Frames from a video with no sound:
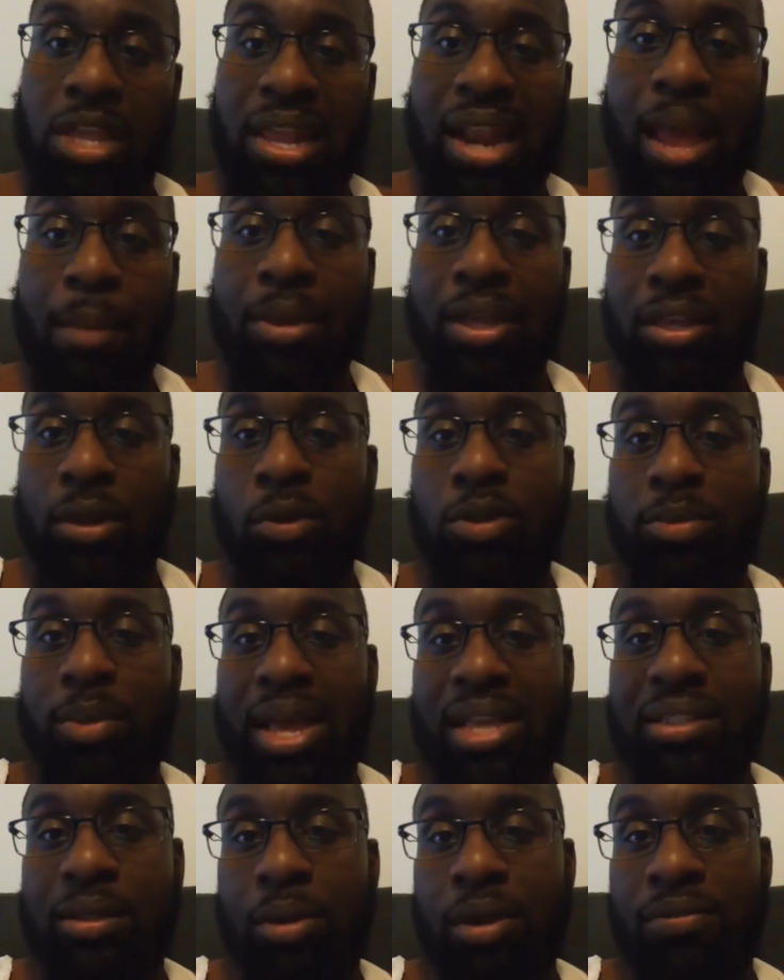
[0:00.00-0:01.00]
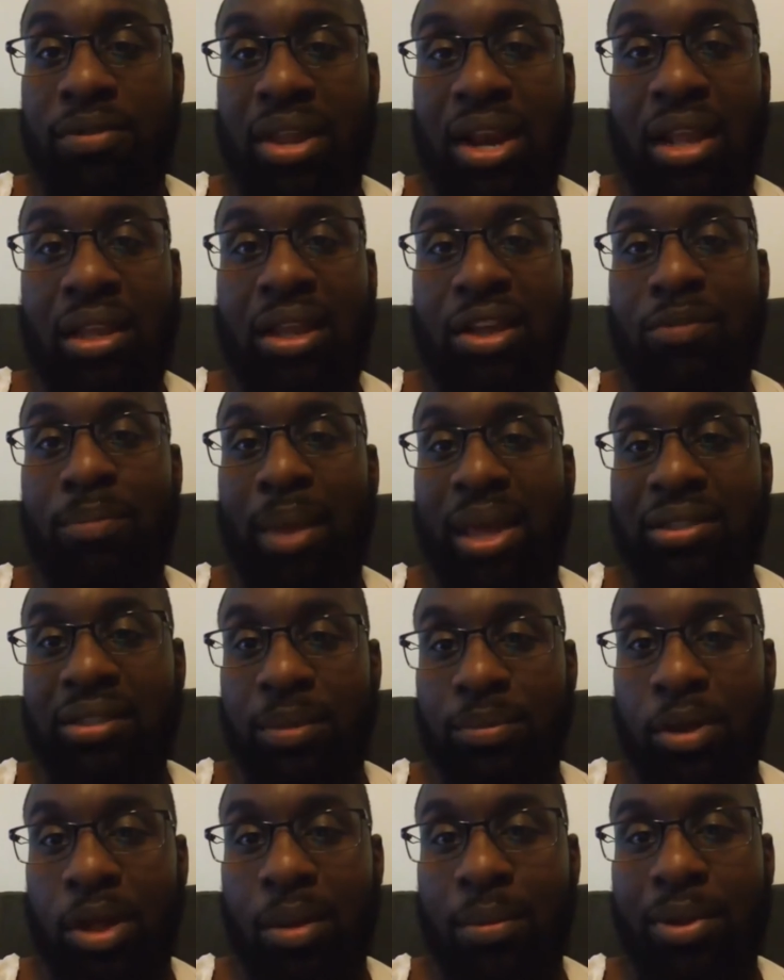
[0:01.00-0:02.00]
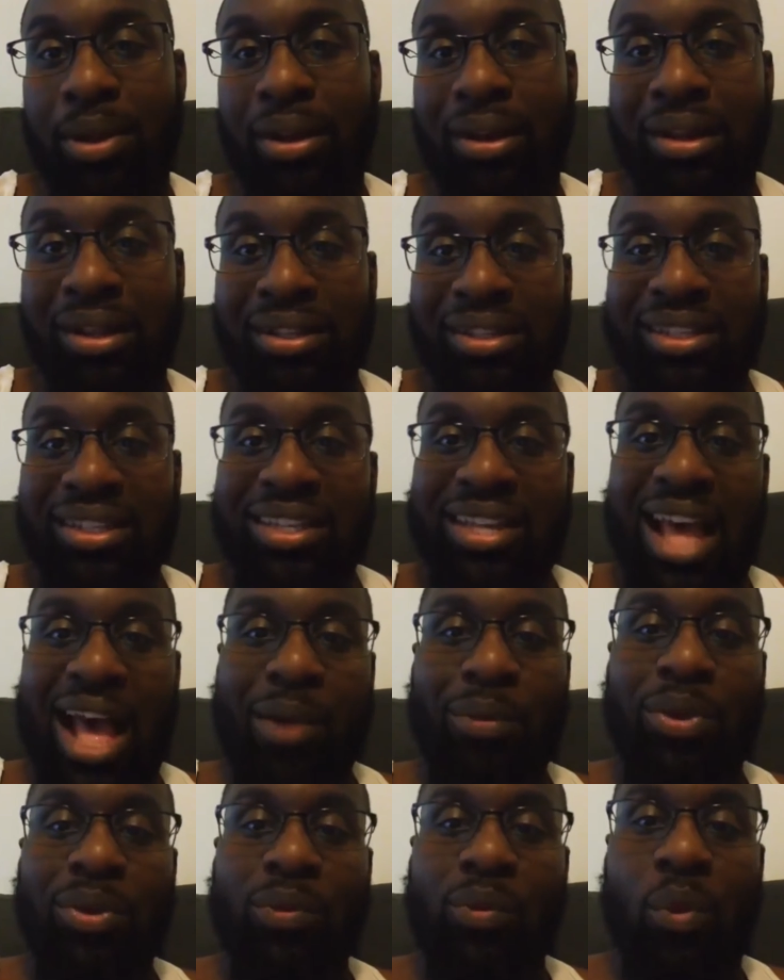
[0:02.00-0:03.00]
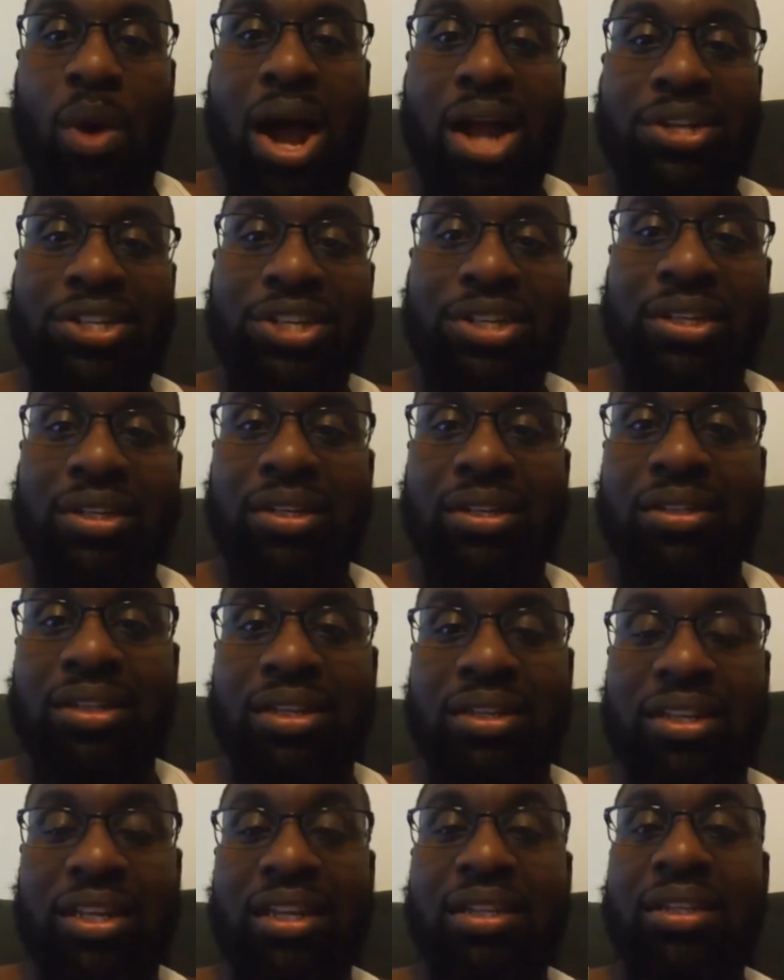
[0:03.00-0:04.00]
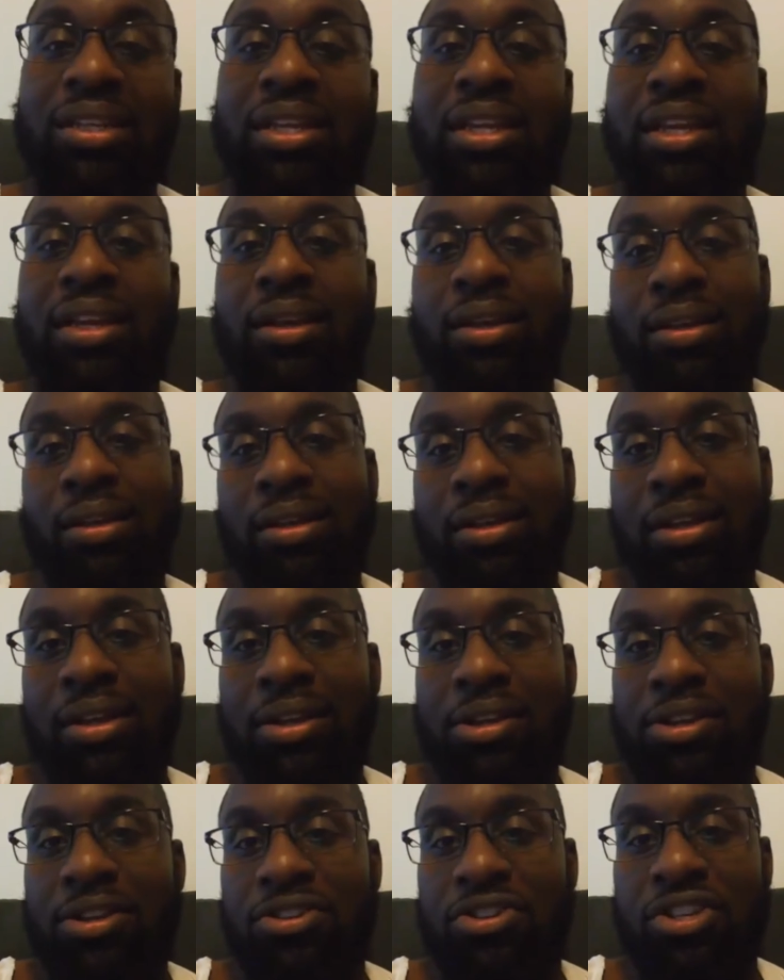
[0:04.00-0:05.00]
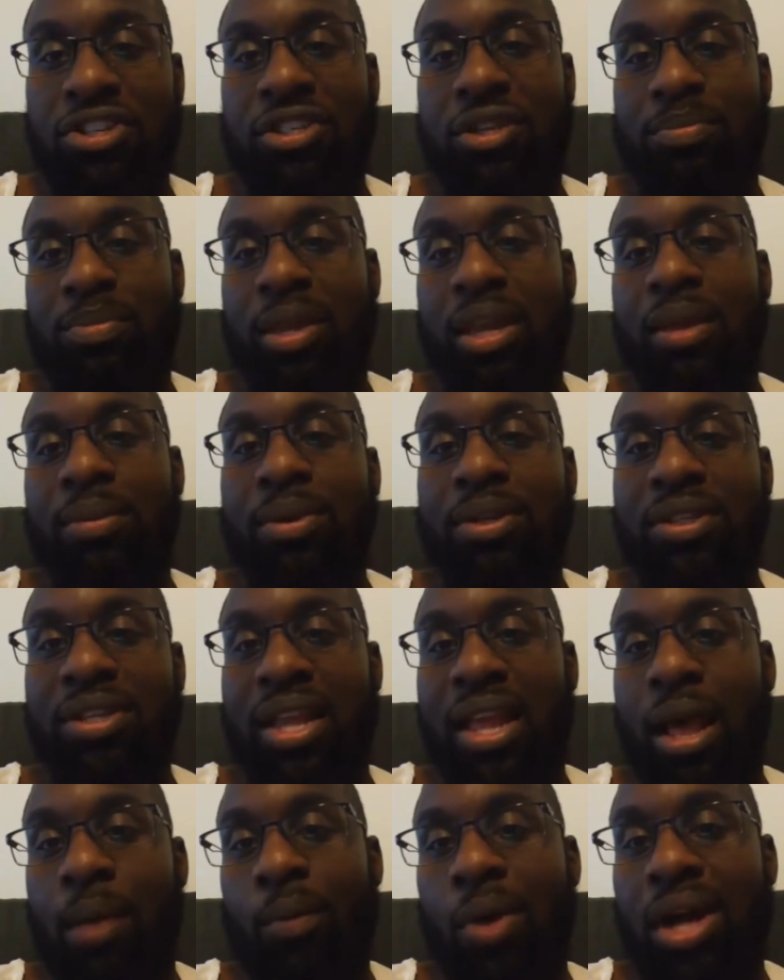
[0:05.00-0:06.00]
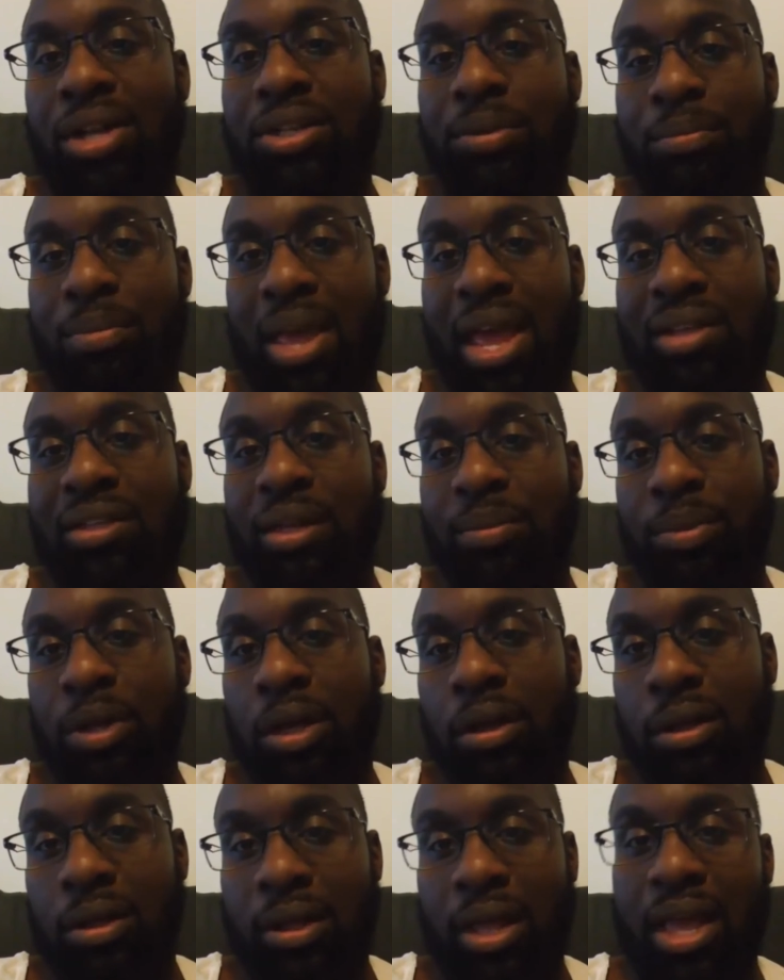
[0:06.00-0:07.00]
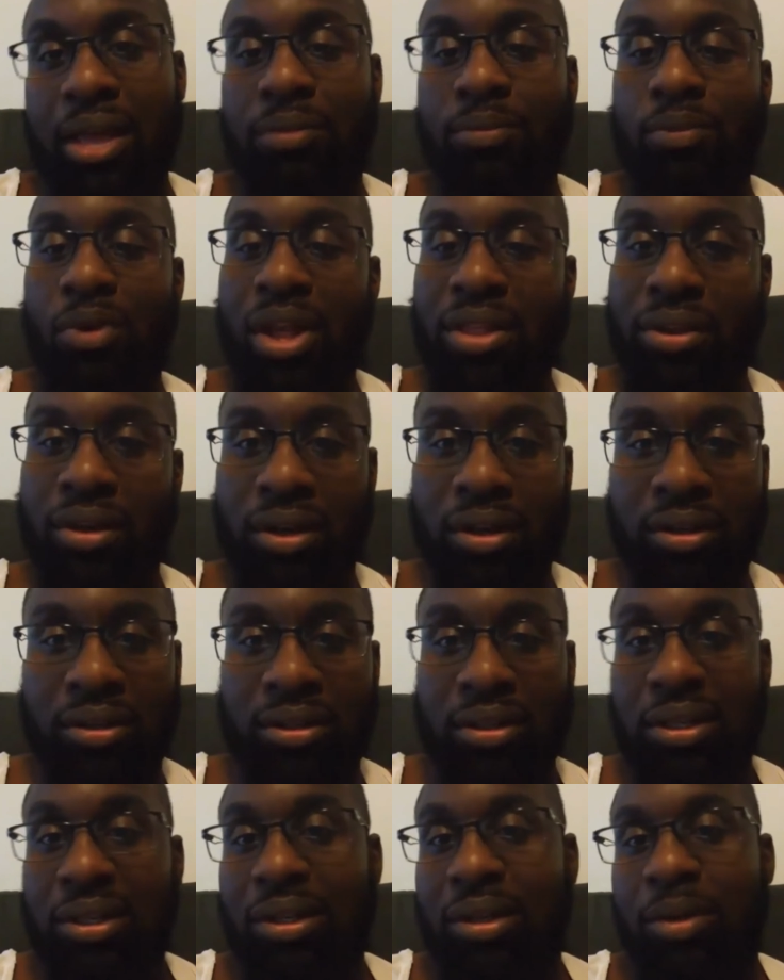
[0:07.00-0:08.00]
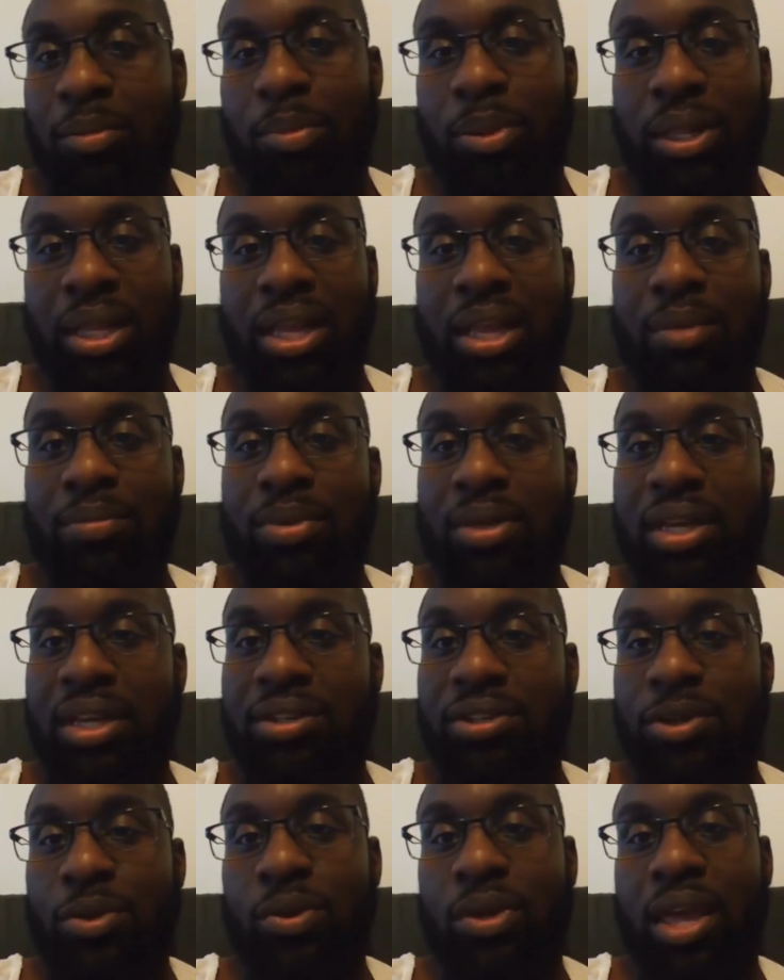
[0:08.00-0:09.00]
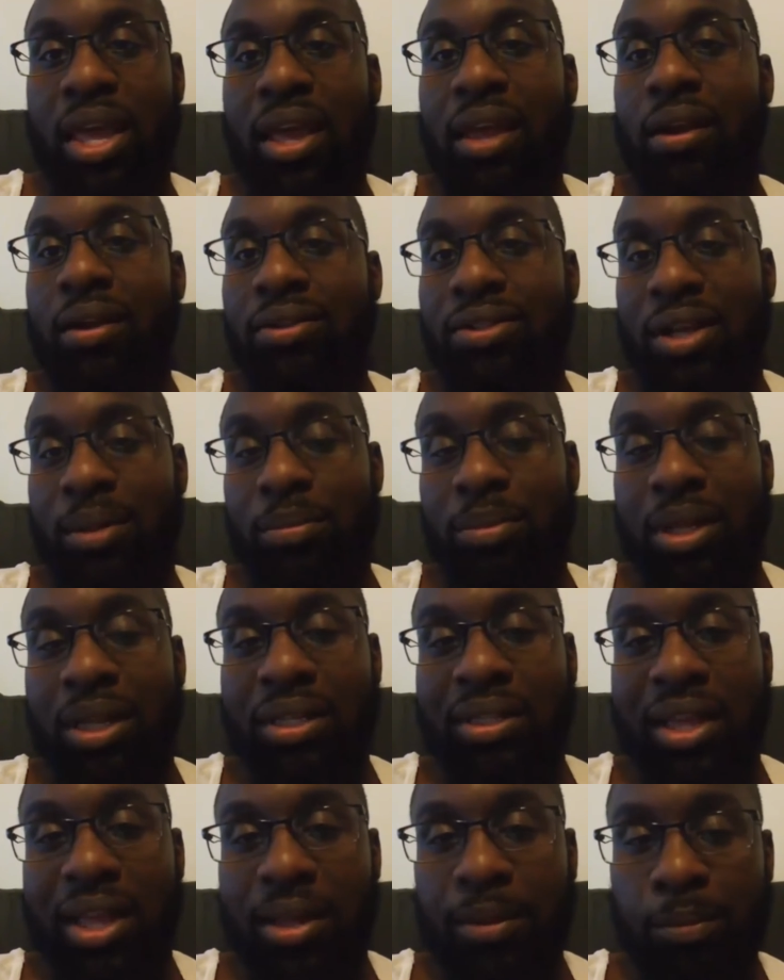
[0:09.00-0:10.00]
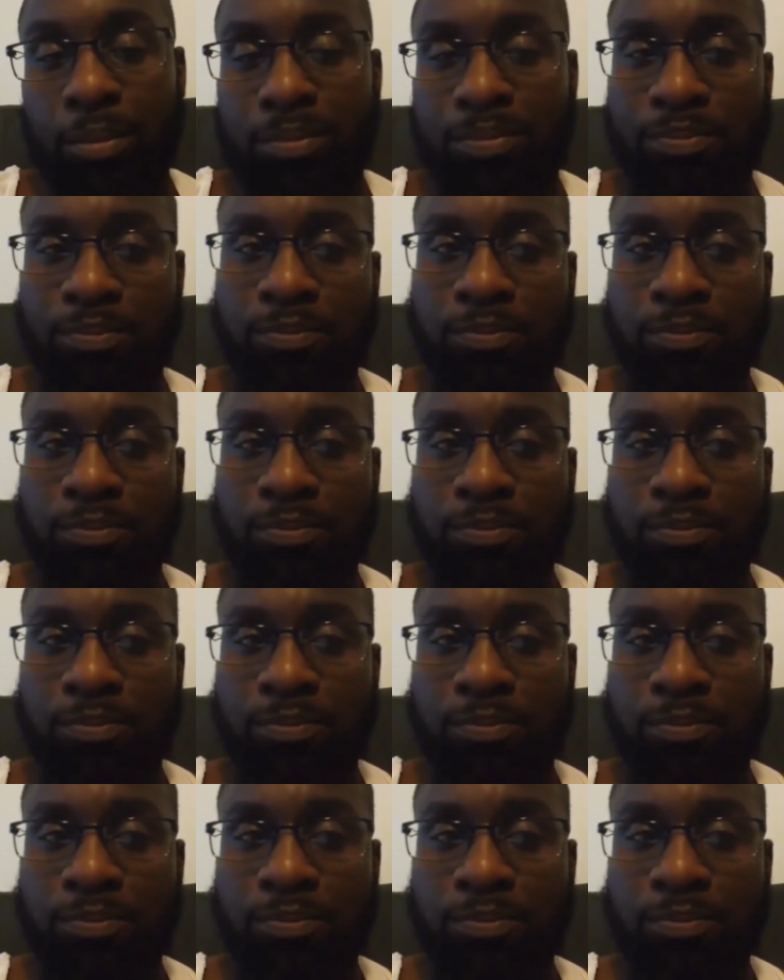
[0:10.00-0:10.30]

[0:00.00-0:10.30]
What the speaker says: And I'm a huge basketball fan. I love basketball, but I wouldn't watch the D League just to be able to say I'm watching basketball. I'd rather play NBA 2K or something like that.